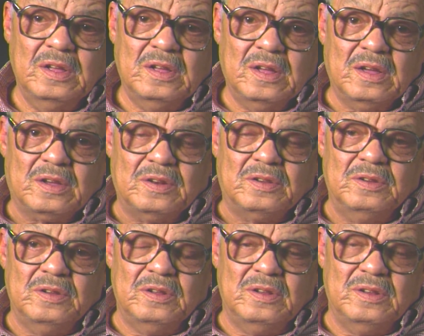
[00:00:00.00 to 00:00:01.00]
I could
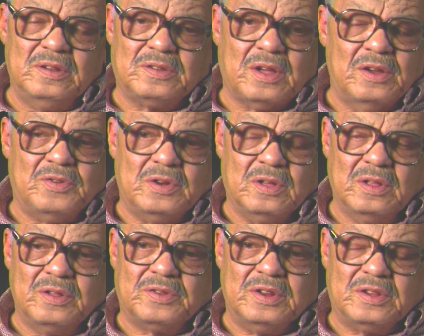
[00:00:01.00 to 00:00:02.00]
cite another
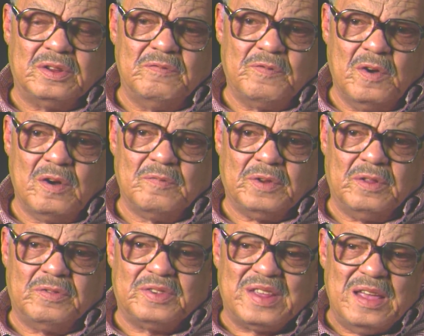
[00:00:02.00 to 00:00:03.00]
instance in Farmville of
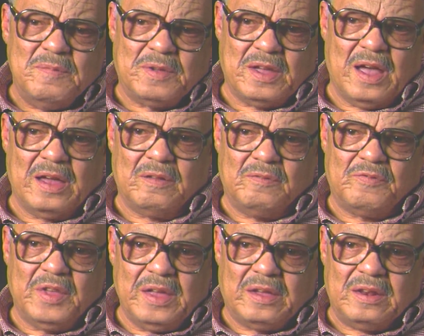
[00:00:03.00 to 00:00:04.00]
the same kind of
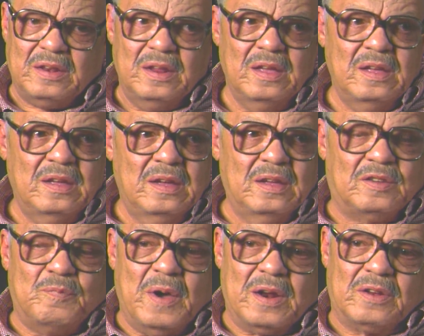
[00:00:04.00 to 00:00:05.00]
thinking. It's
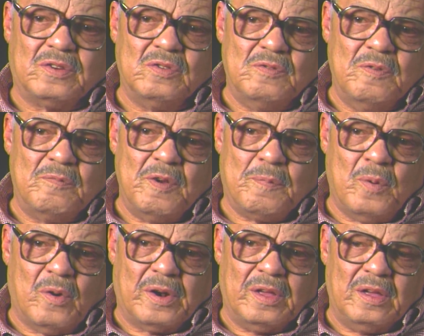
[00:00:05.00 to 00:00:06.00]
better to
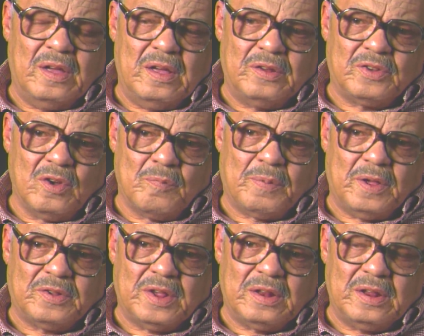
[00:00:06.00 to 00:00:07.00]
report a
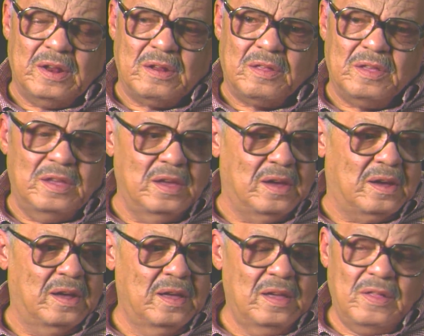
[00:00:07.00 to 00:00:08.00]
surplus at the end of the
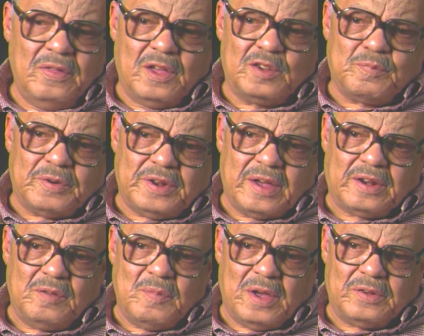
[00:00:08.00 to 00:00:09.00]
year, thus
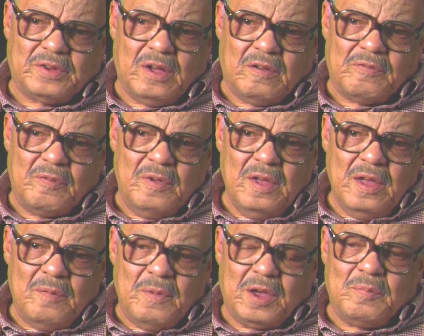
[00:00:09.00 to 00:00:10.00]
protecting myself,
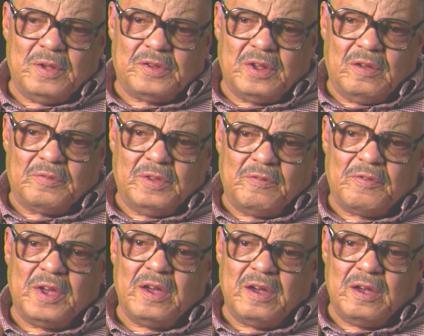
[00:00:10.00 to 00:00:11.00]
making myself the
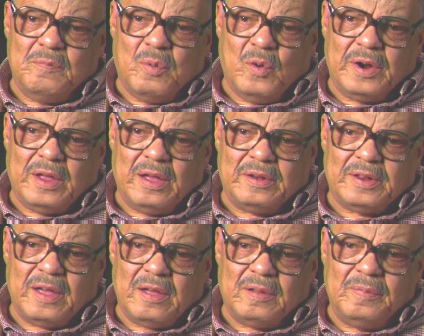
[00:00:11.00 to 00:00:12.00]
fair-haired boy
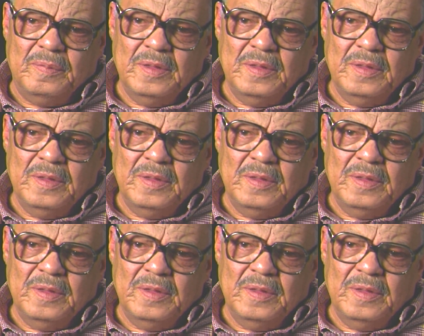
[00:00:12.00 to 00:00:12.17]
downtown,